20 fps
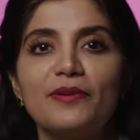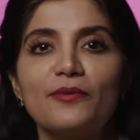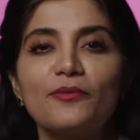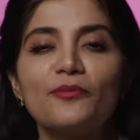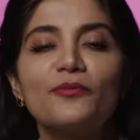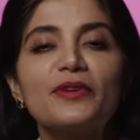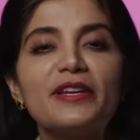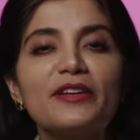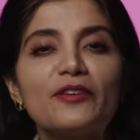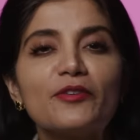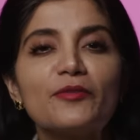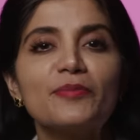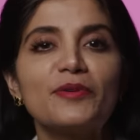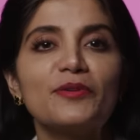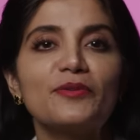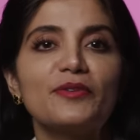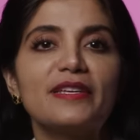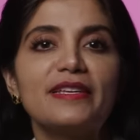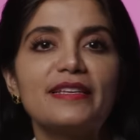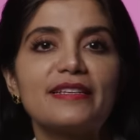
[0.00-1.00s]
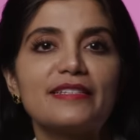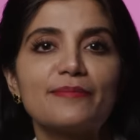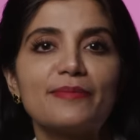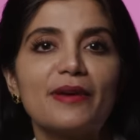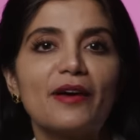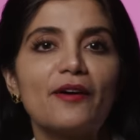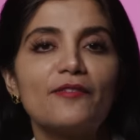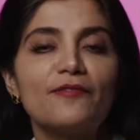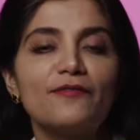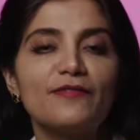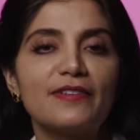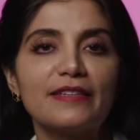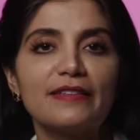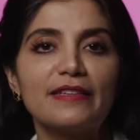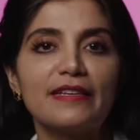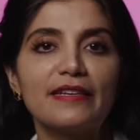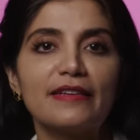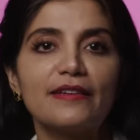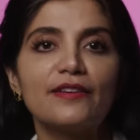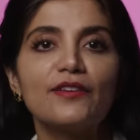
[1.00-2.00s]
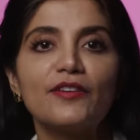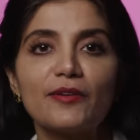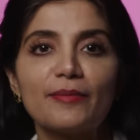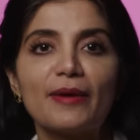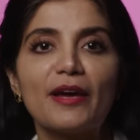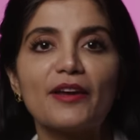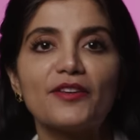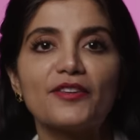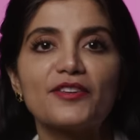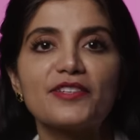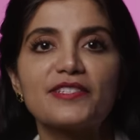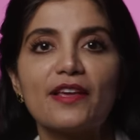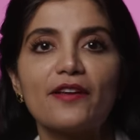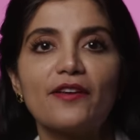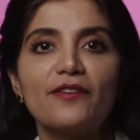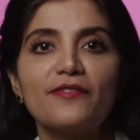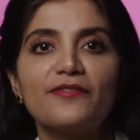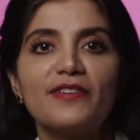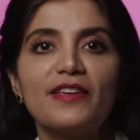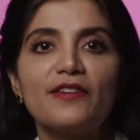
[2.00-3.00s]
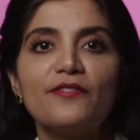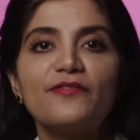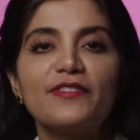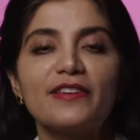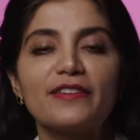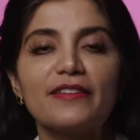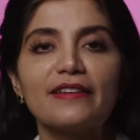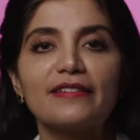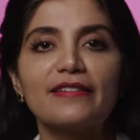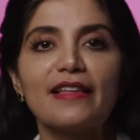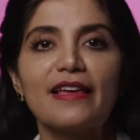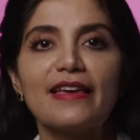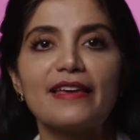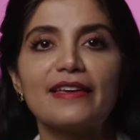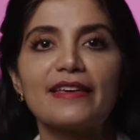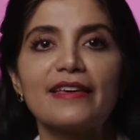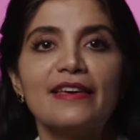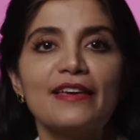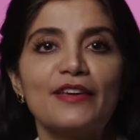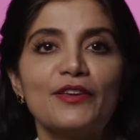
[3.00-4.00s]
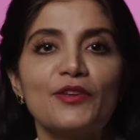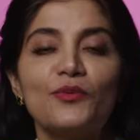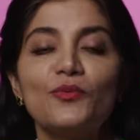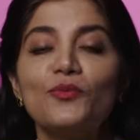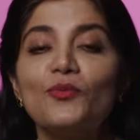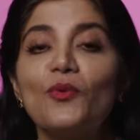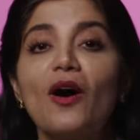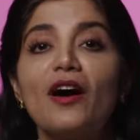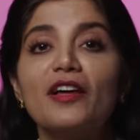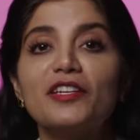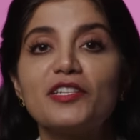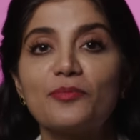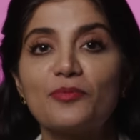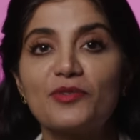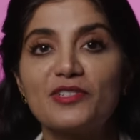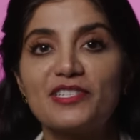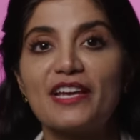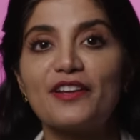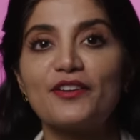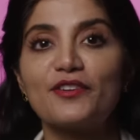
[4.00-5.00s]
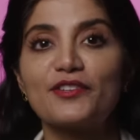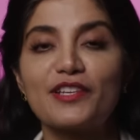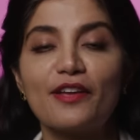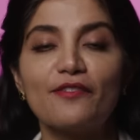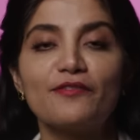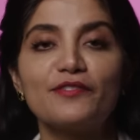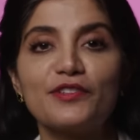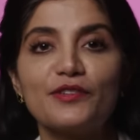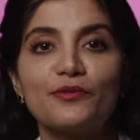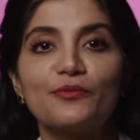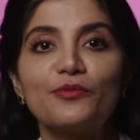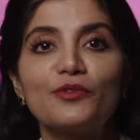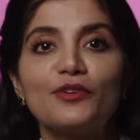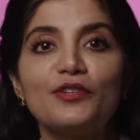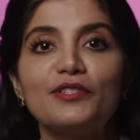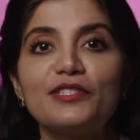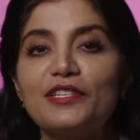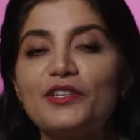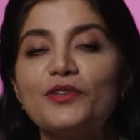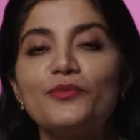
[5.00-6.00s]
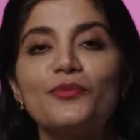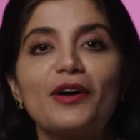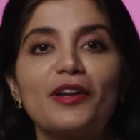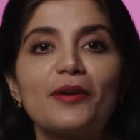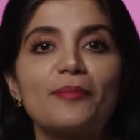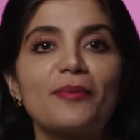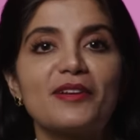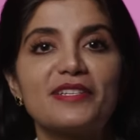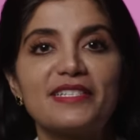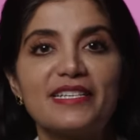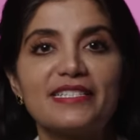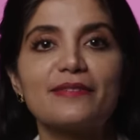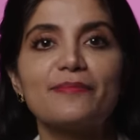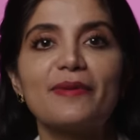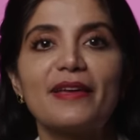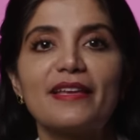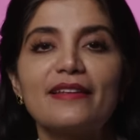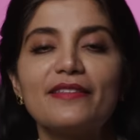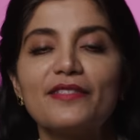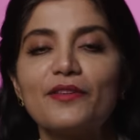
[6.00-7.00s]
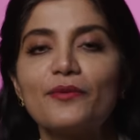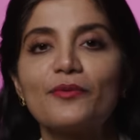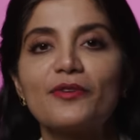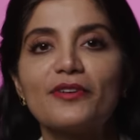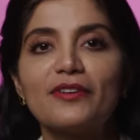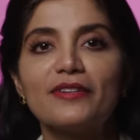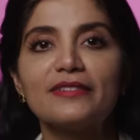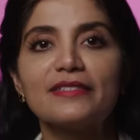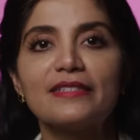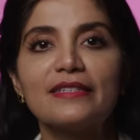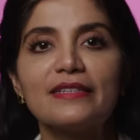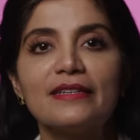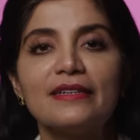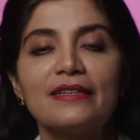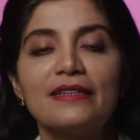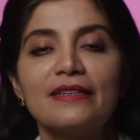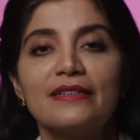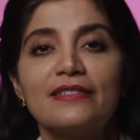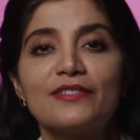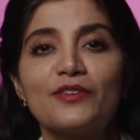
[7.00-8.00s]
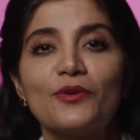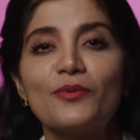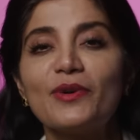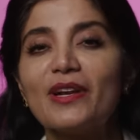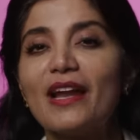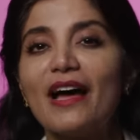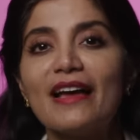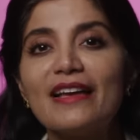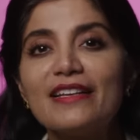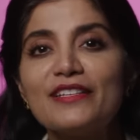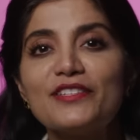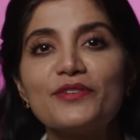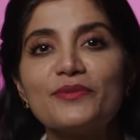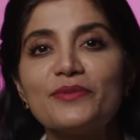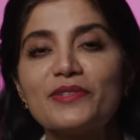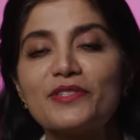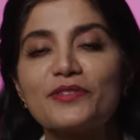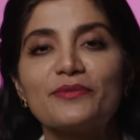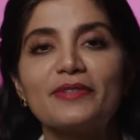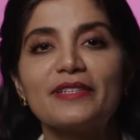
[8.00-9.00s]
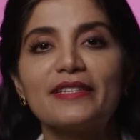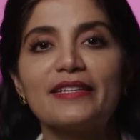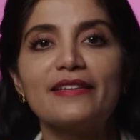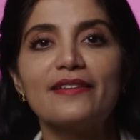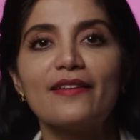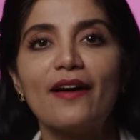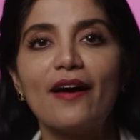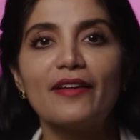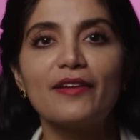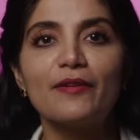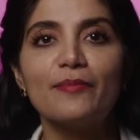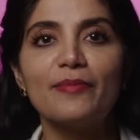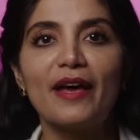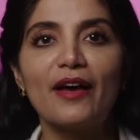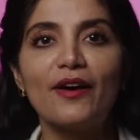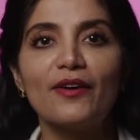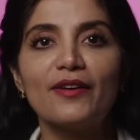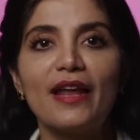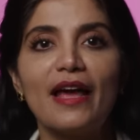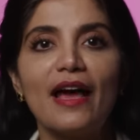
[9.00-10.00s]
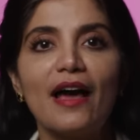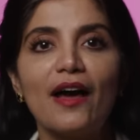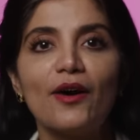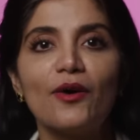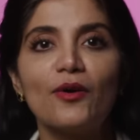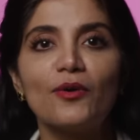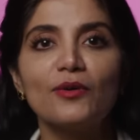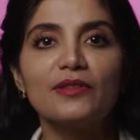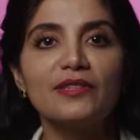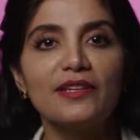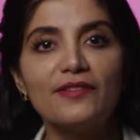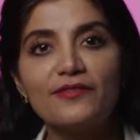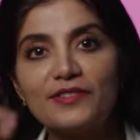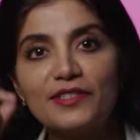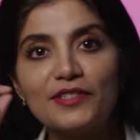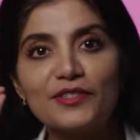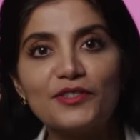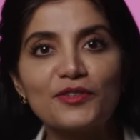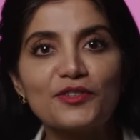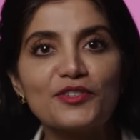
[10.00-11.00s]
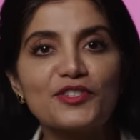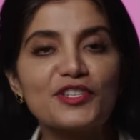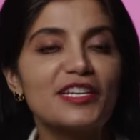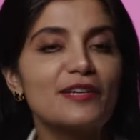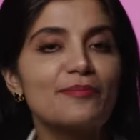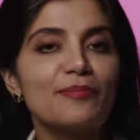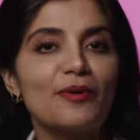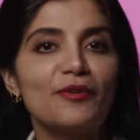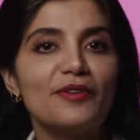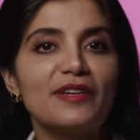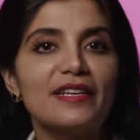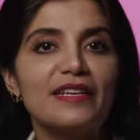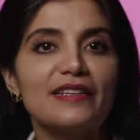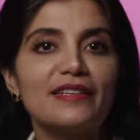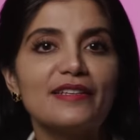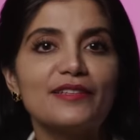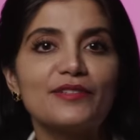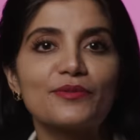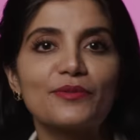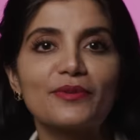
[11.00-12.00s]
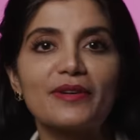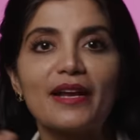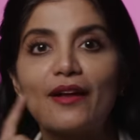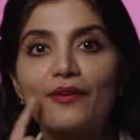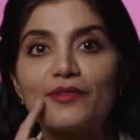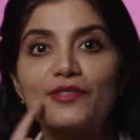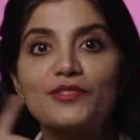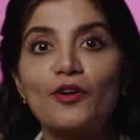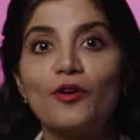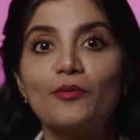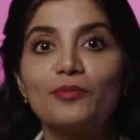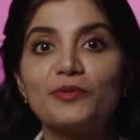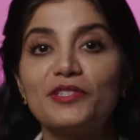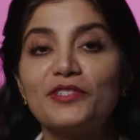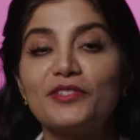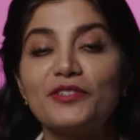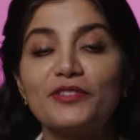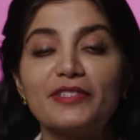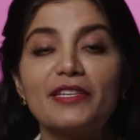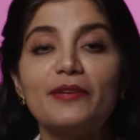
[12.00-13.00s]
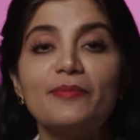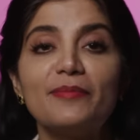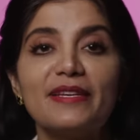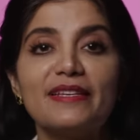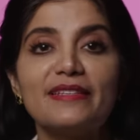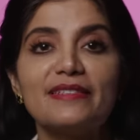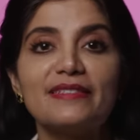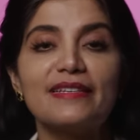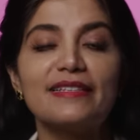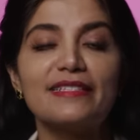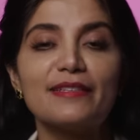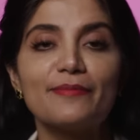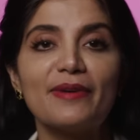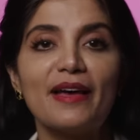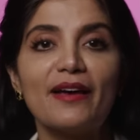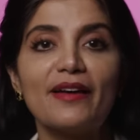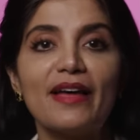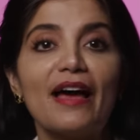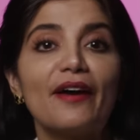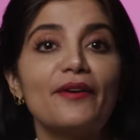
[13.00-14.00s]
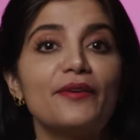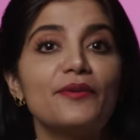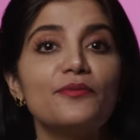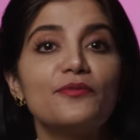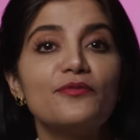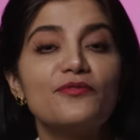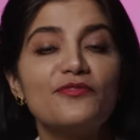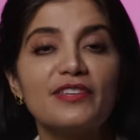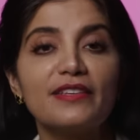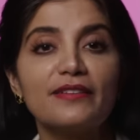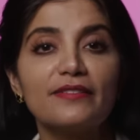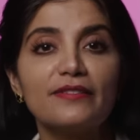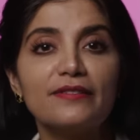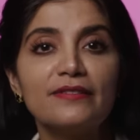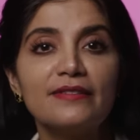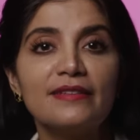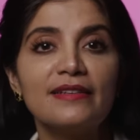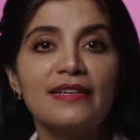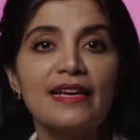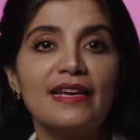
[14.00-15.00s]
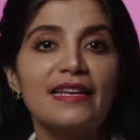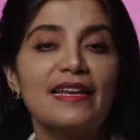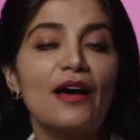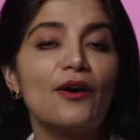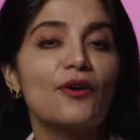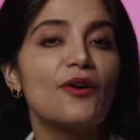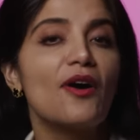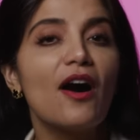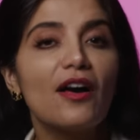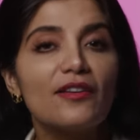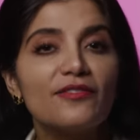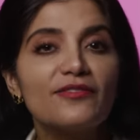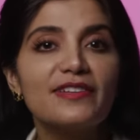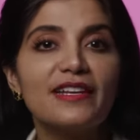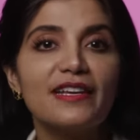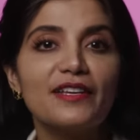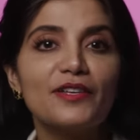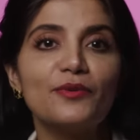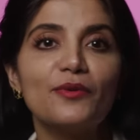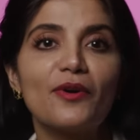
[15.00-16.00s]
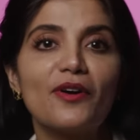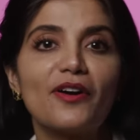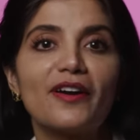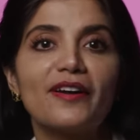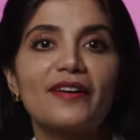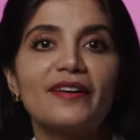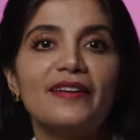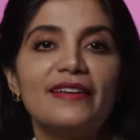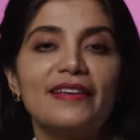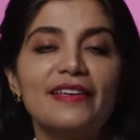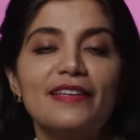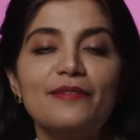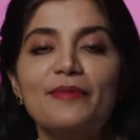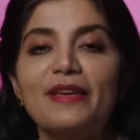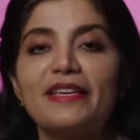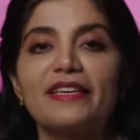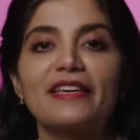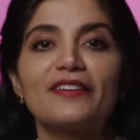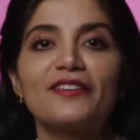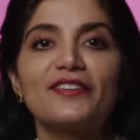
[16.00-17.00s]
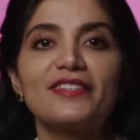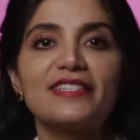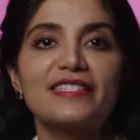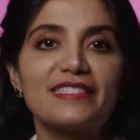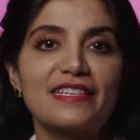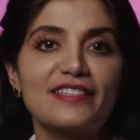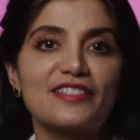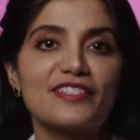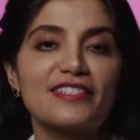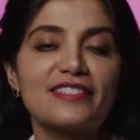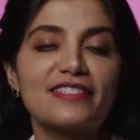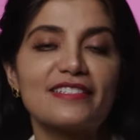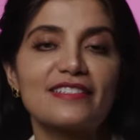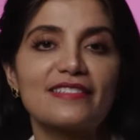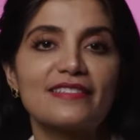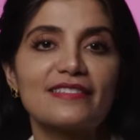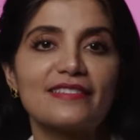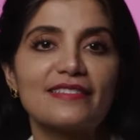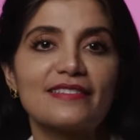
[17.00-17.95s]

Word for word: but real beauty is about feeling good about yourself and feeling like you want to present yourself to the world and you want to participate in the world. So what I do is really not about how lifted your cheekbone is or how sculpted your lip is. It's about how you feel and how confident you are in making your decisions.